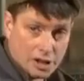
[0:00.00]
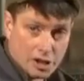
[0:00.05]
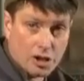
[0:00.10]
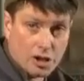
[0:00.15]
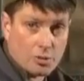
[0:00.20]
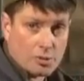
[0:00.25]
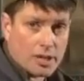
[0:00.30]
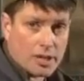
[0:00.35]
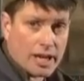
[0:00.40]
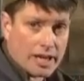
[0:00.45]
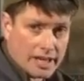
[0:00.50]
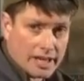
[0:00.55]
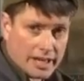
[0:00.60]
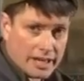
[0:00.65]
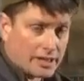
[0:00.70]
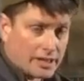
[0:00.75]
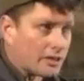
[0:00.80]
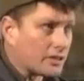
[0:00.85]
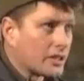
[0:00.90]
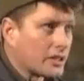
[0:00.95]
the UK and
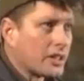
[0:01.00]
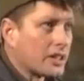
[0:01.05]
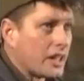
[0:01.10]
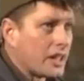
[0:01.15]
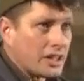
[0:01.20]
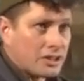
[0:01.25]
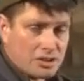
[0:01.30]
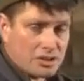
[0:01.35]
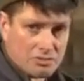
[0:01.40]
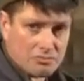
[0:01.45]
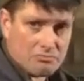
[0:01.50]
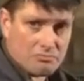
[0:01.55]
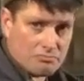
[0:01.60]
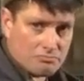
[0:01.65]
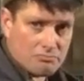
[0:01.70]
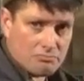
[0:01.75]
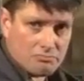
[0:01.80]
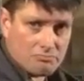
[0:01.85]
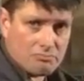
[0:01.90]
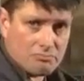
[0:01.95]
England. That's,
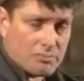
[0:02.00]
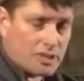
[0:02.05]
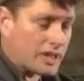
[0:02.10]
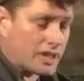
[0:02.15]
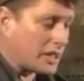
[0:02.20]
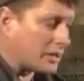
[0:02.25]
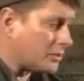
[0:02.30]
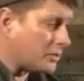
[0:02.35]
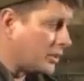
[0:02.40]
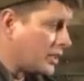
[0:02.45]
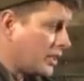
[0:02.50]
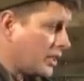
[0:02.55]
you know,